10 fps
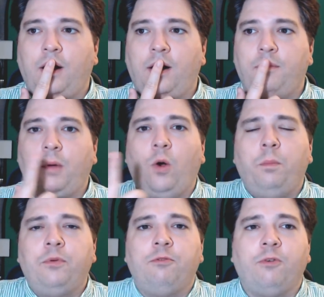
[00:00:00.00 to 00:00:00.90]
hope
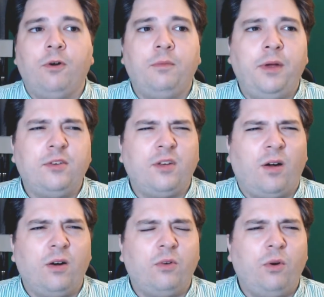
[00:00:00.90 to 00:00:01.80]
deferred makes the
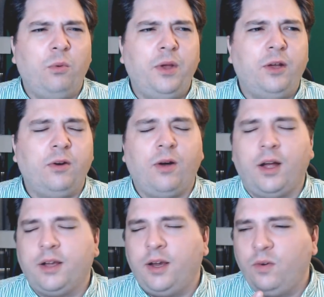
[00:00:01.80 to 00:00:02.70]
heart grow weaker. I
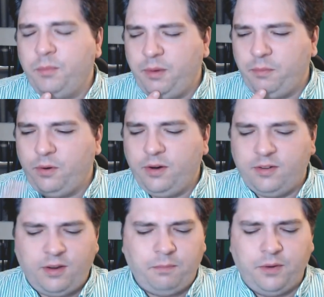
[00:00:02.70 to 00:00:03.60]
can't remember. It's
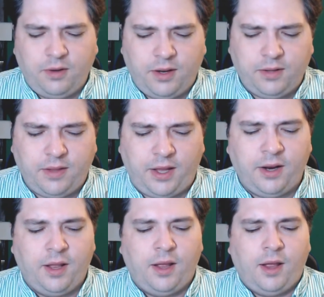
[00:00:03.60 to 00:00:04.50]
something like that.
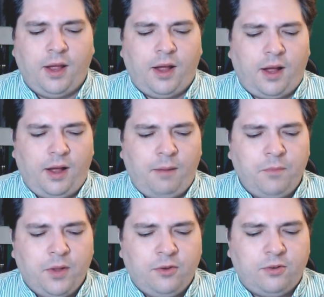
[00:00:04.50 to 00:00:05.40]

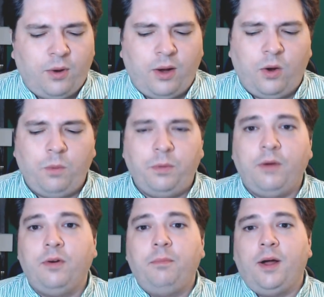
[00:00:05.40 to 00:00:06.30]
So I hope
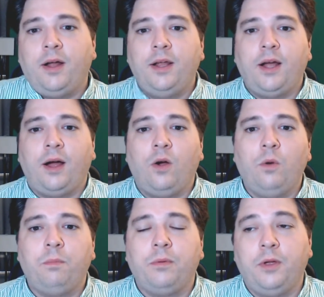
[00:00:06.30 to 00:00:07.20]
everybody, I hope
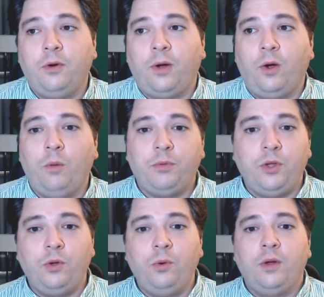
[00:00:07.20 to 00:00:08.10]
you,
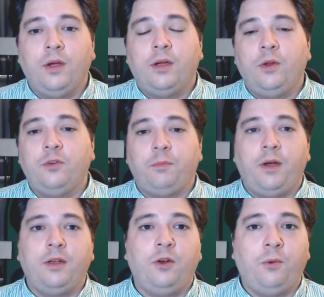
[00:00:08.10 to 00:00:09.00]

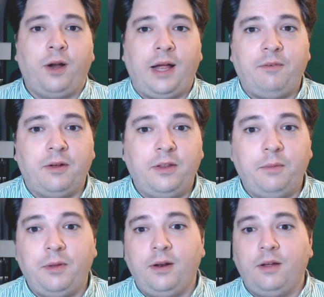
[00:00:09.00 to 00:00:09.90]
we're having in the
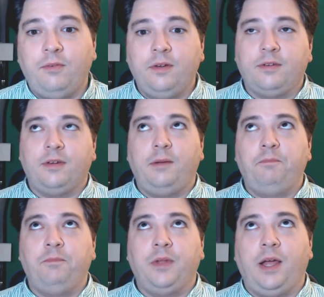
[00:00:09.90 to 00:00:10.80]
middle of this
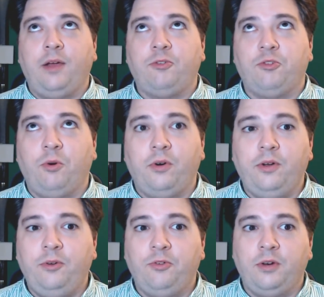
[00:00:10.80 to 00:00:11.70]
gas
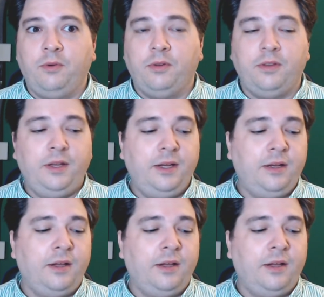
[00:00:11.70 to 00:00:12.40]
shortage and everything,